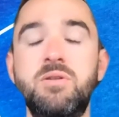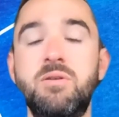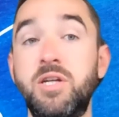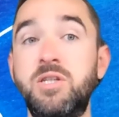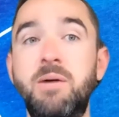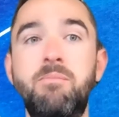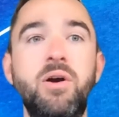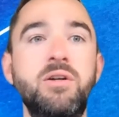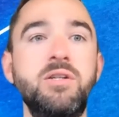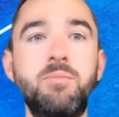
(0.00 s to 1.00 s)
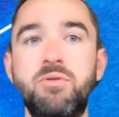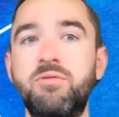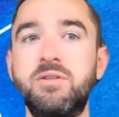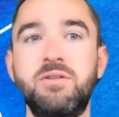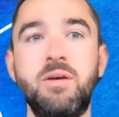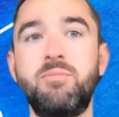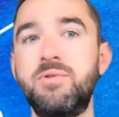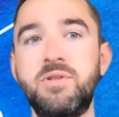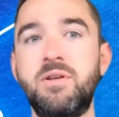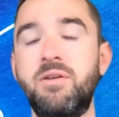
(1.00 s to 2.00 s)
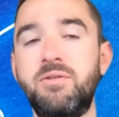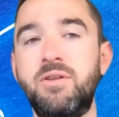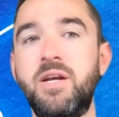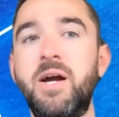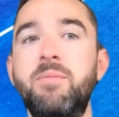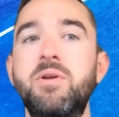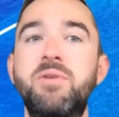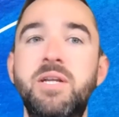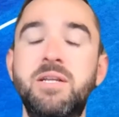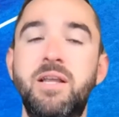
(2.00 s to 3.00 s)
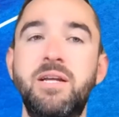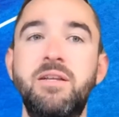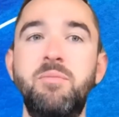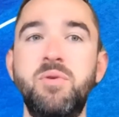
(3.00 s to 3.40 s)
So like Dunbar's number, for example, is another thing I've been reading lately,